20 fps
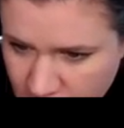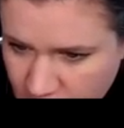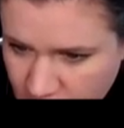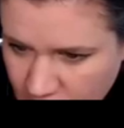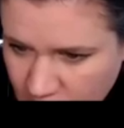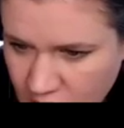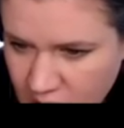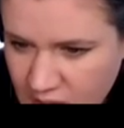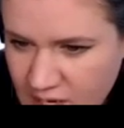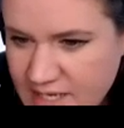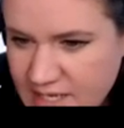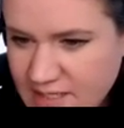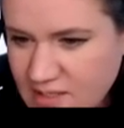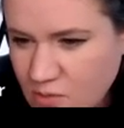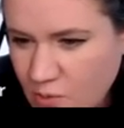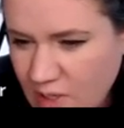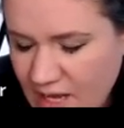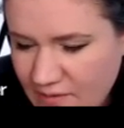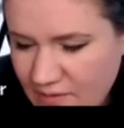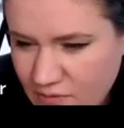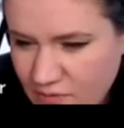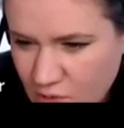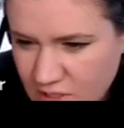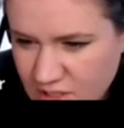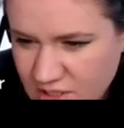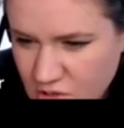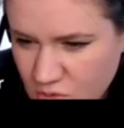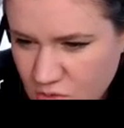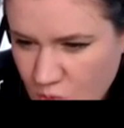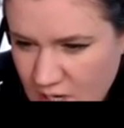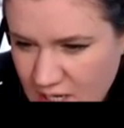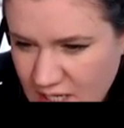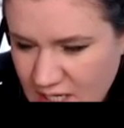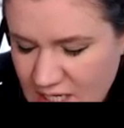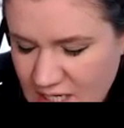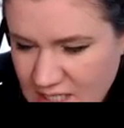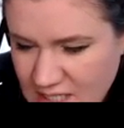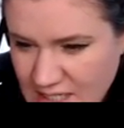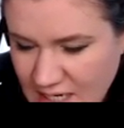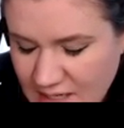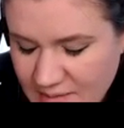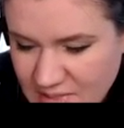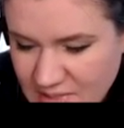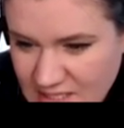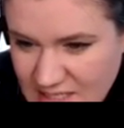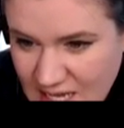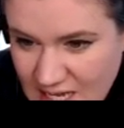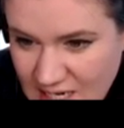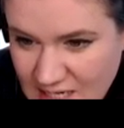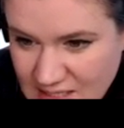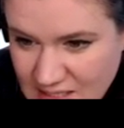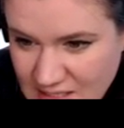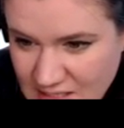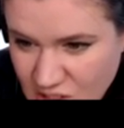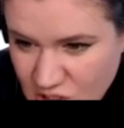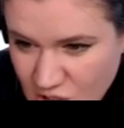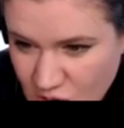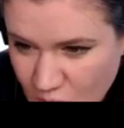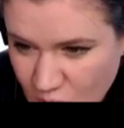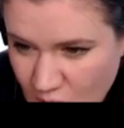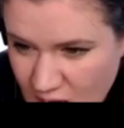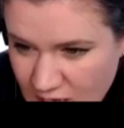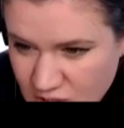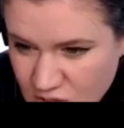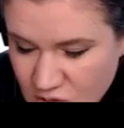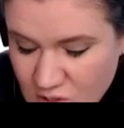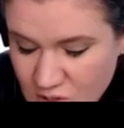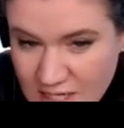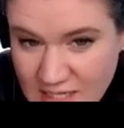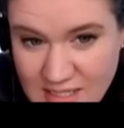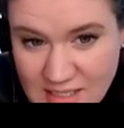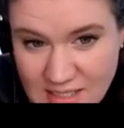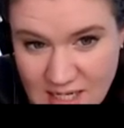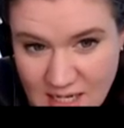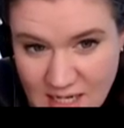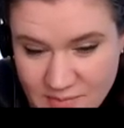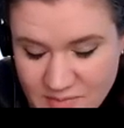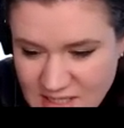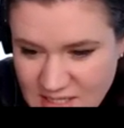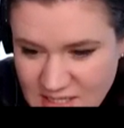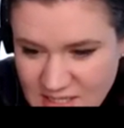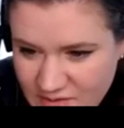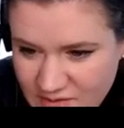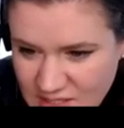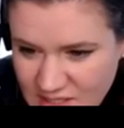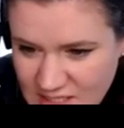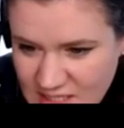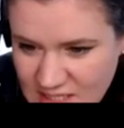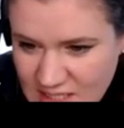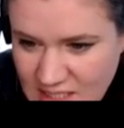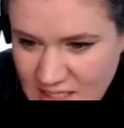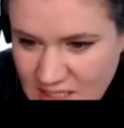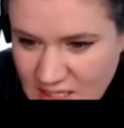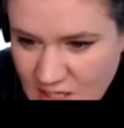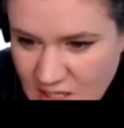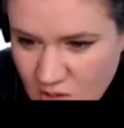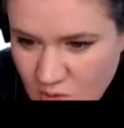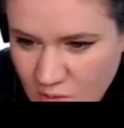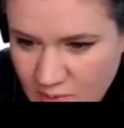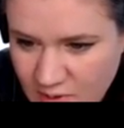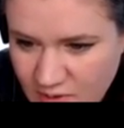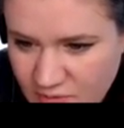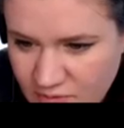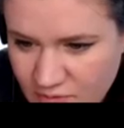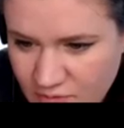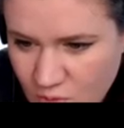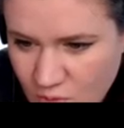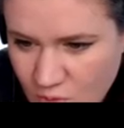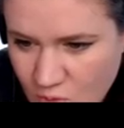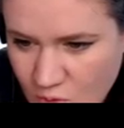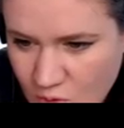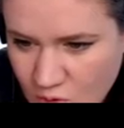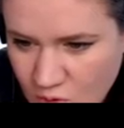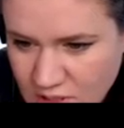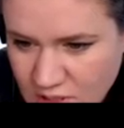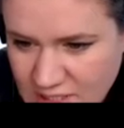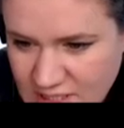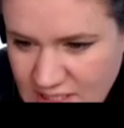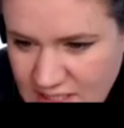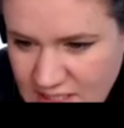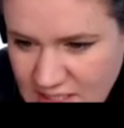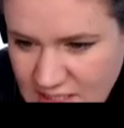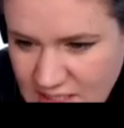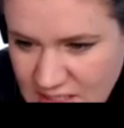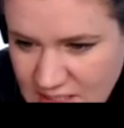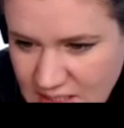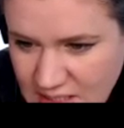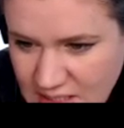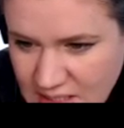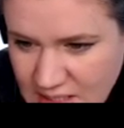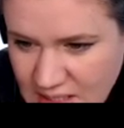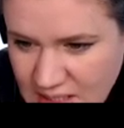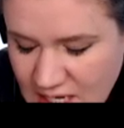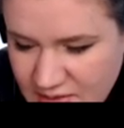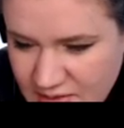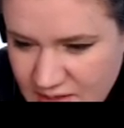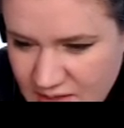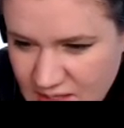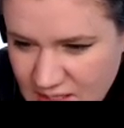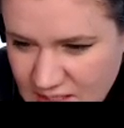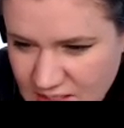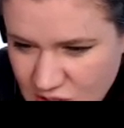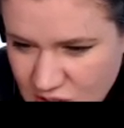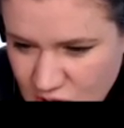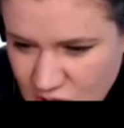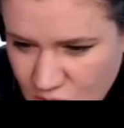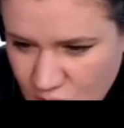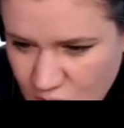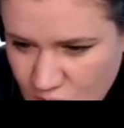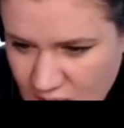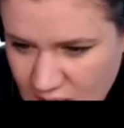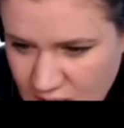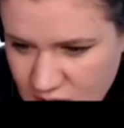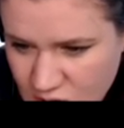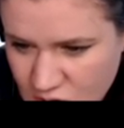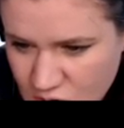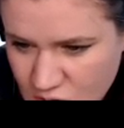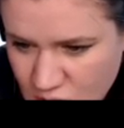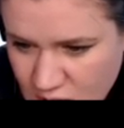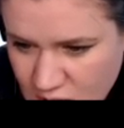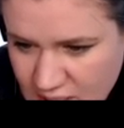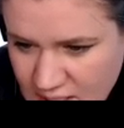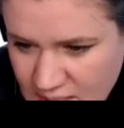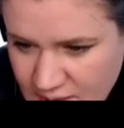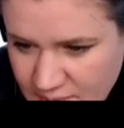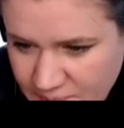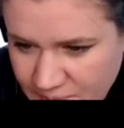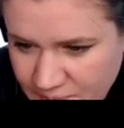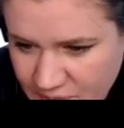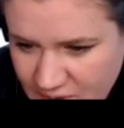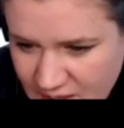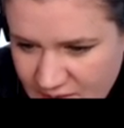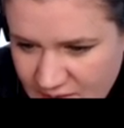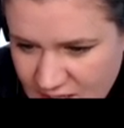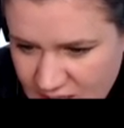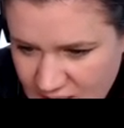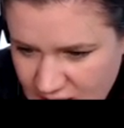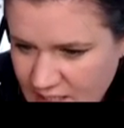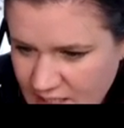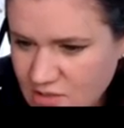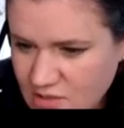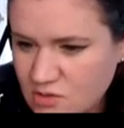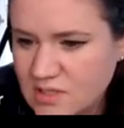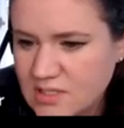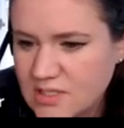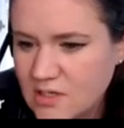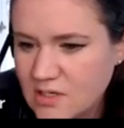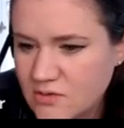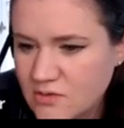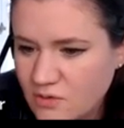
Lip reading: All right, so 1/2 40 is 20 times 10 is 200 times 70 will be 14, and then that's 200, and then an extra 0.